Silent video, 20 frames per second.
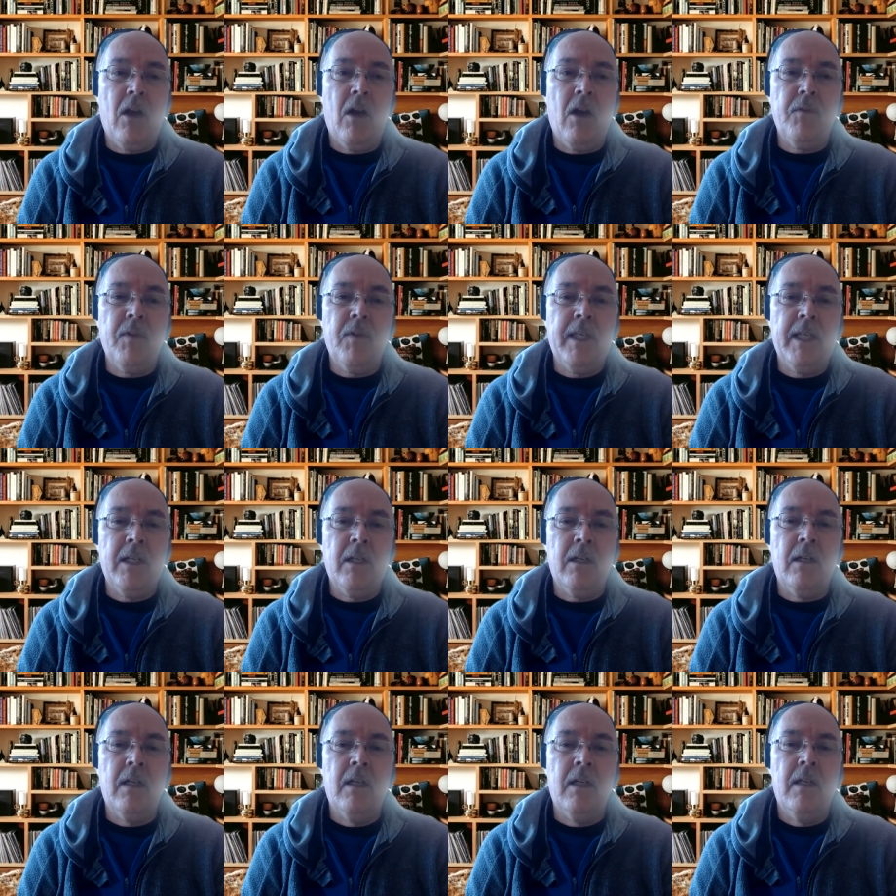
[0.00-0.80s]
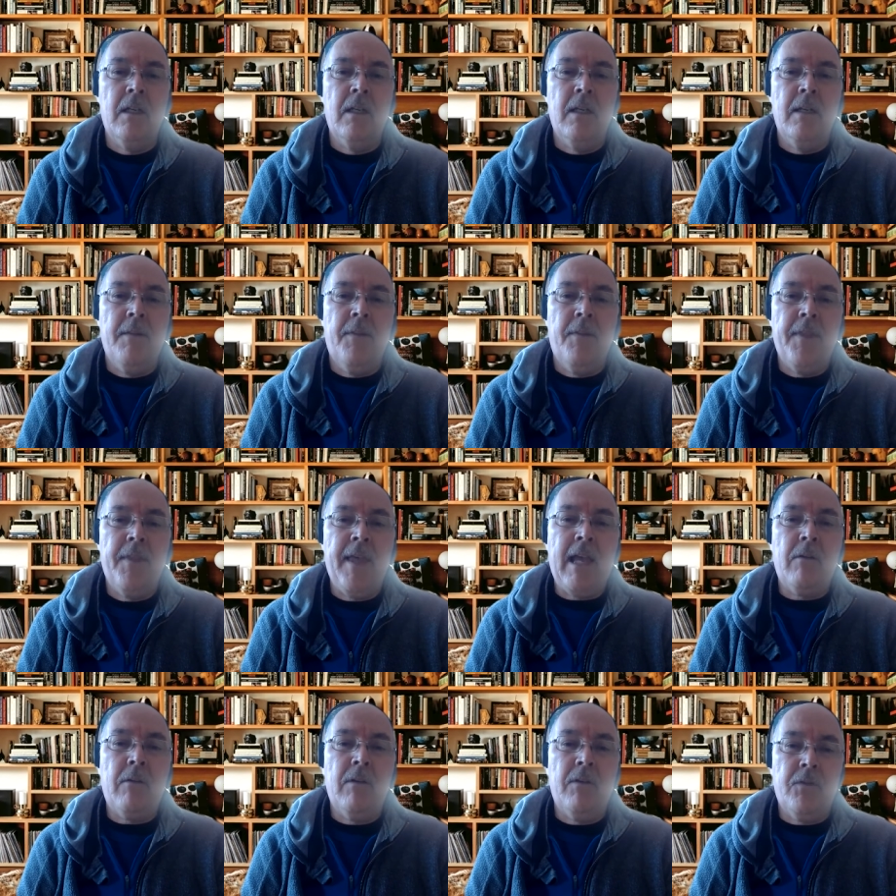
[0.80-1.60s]
I often hear
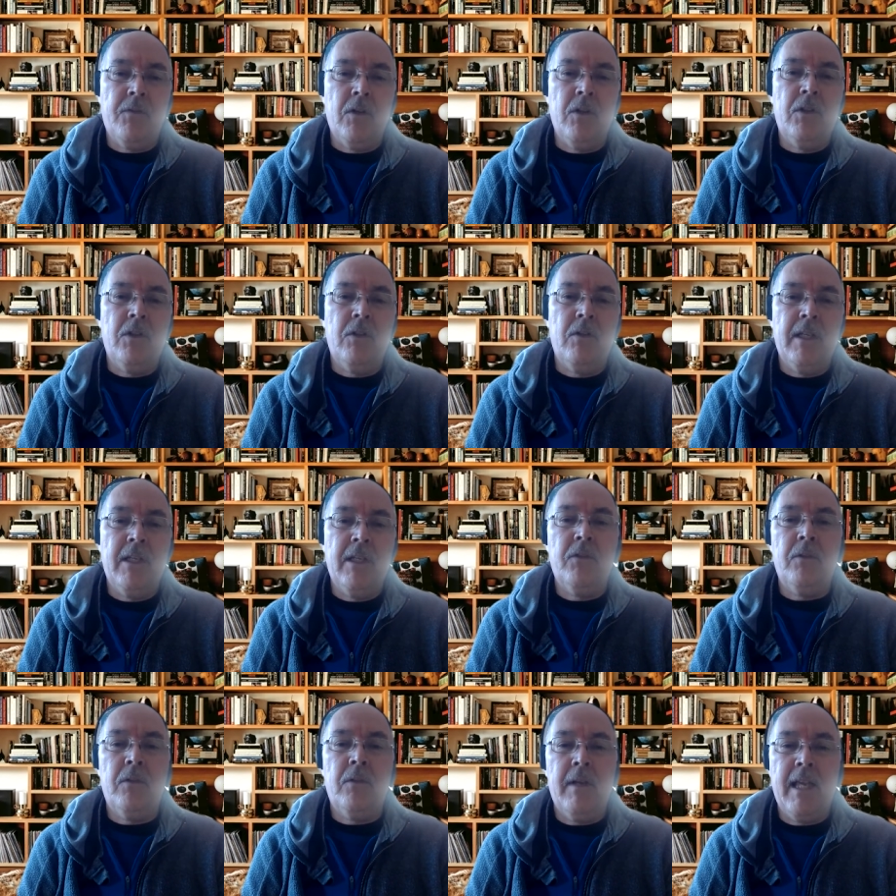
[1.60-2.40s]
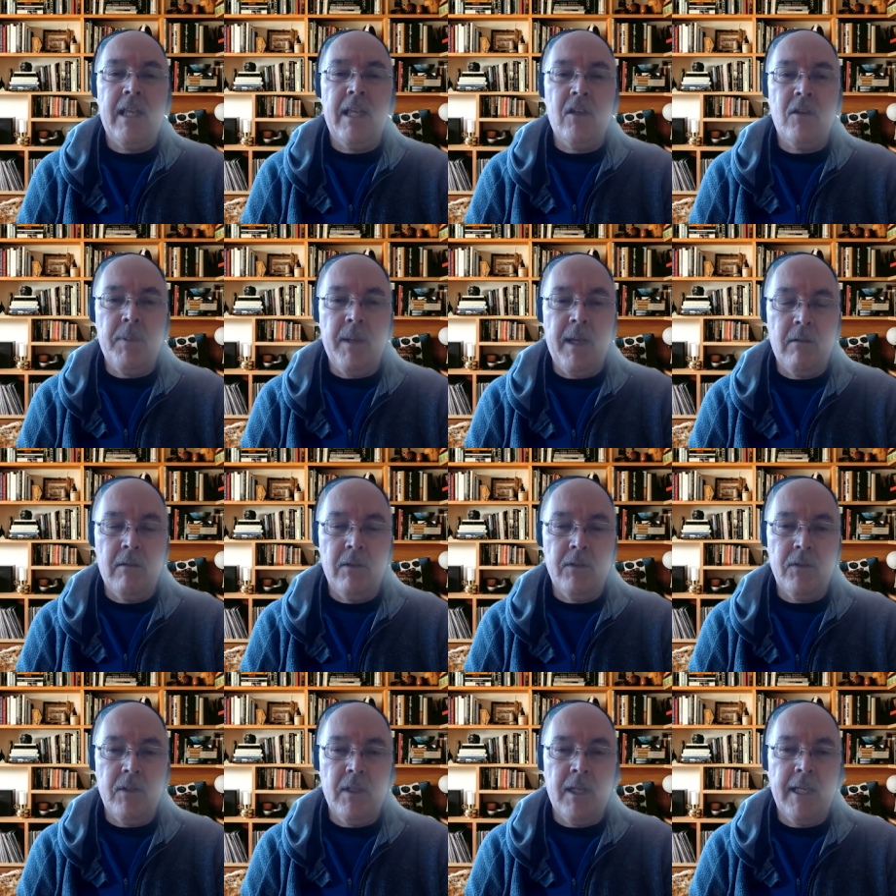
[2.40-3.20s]
that referred to Israel and
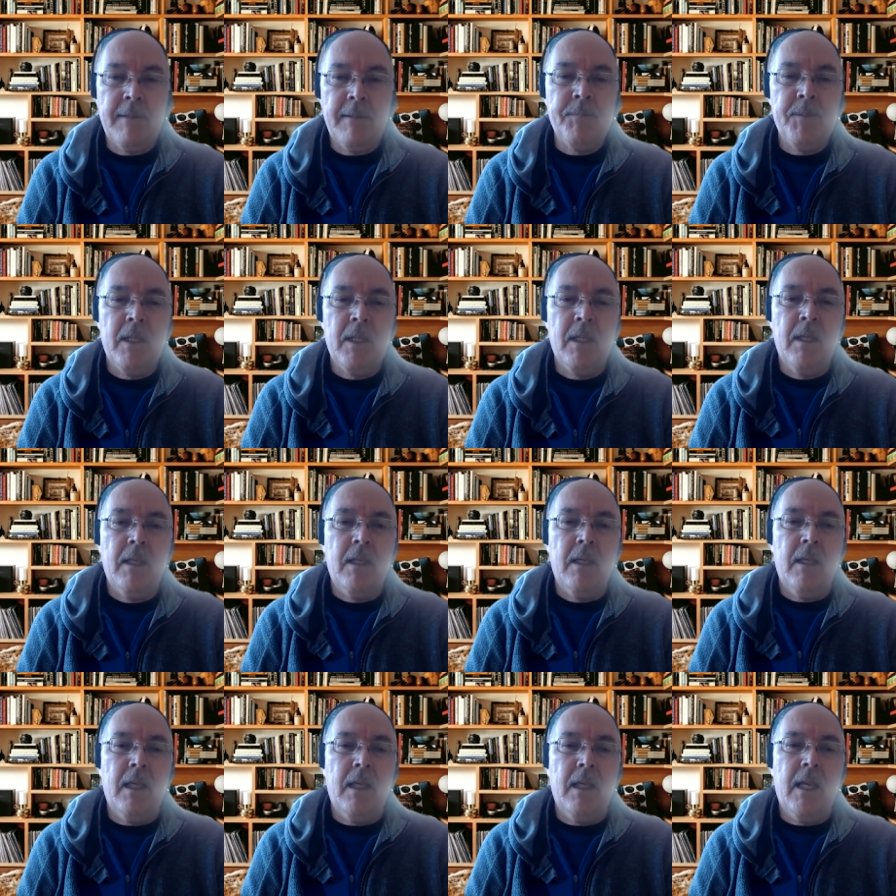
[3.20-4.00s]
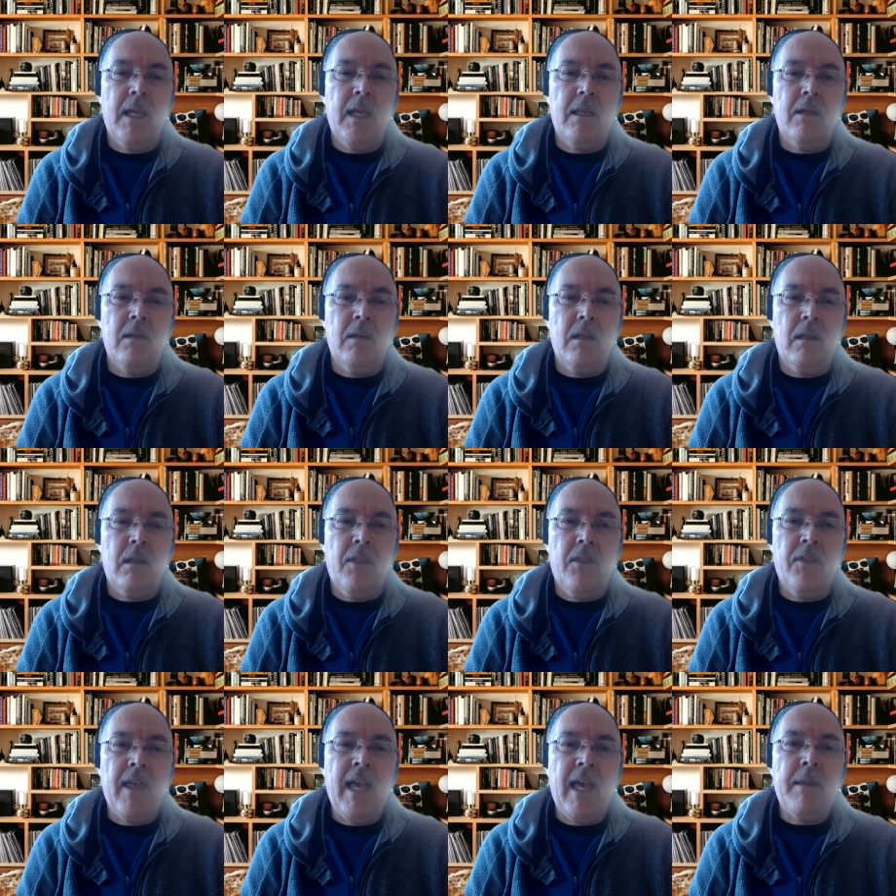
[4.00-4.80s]
Palestine, and
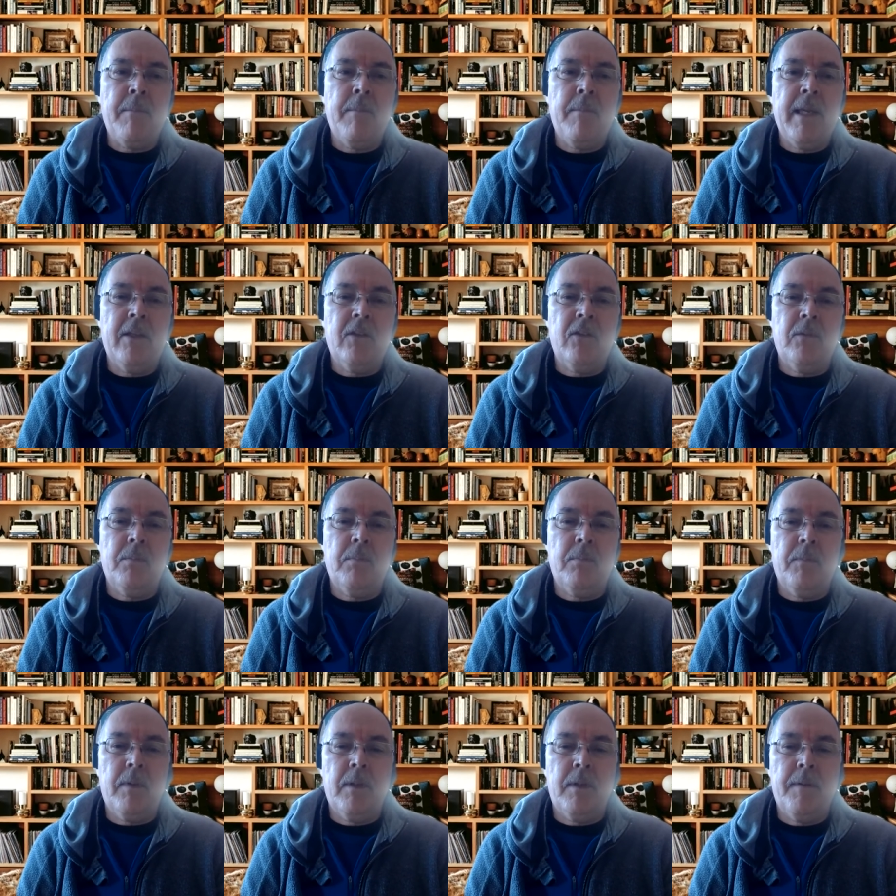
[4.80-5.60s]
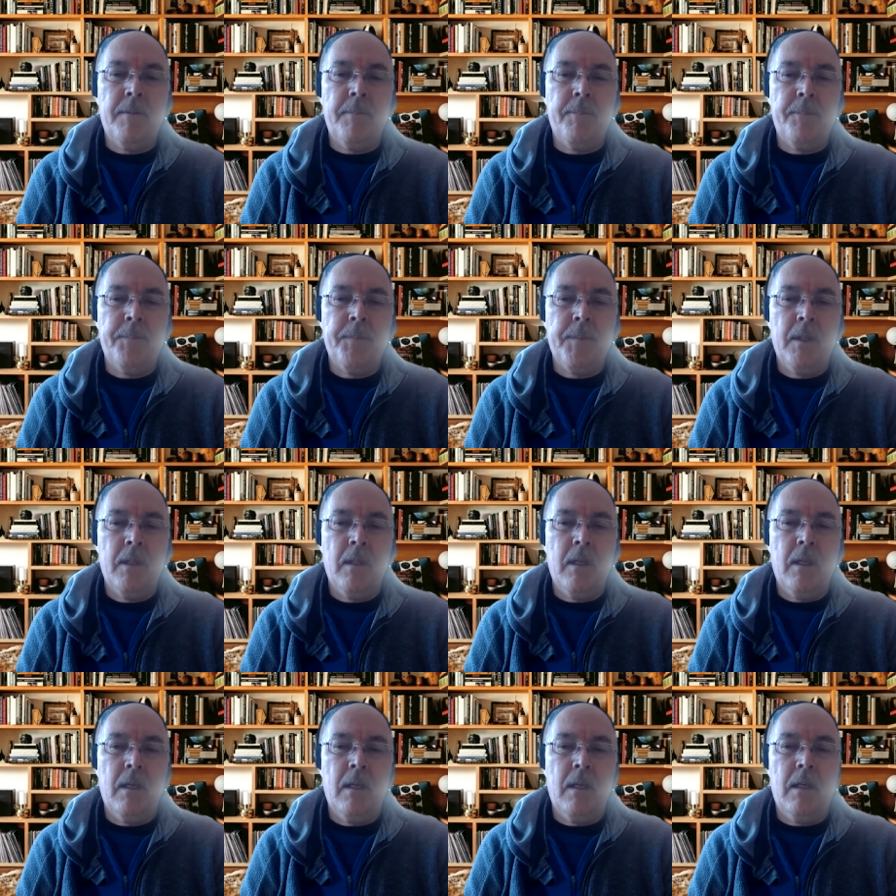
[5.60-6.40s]
that makes um,
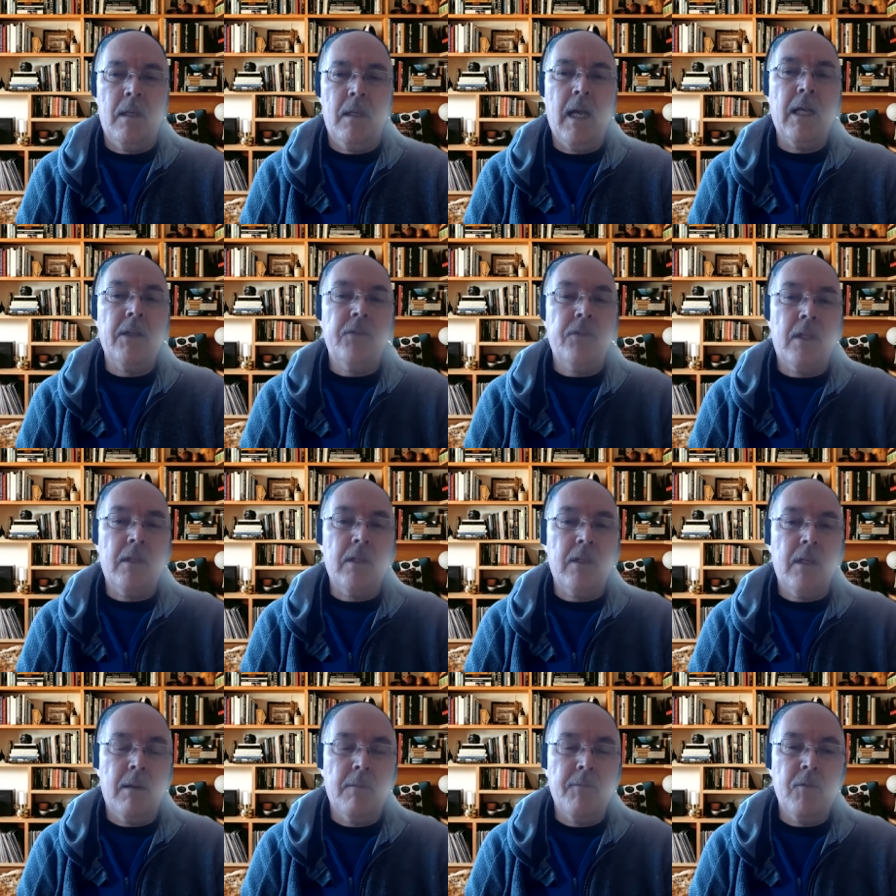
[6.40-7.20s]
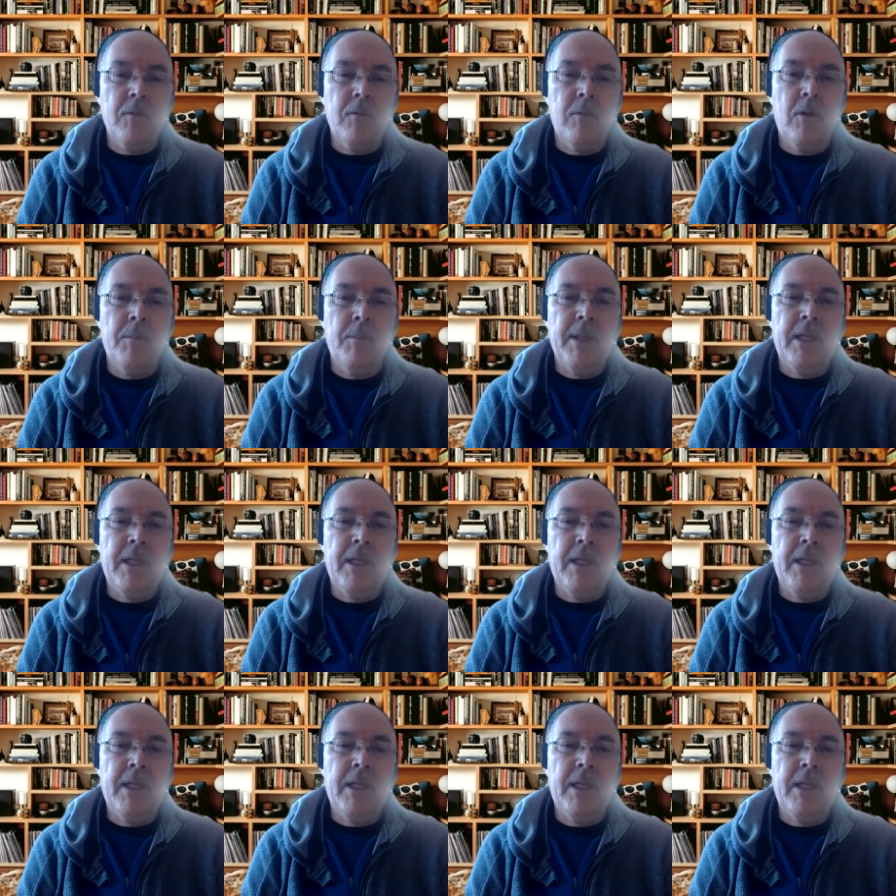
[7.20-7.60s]
uh, us uncomfortable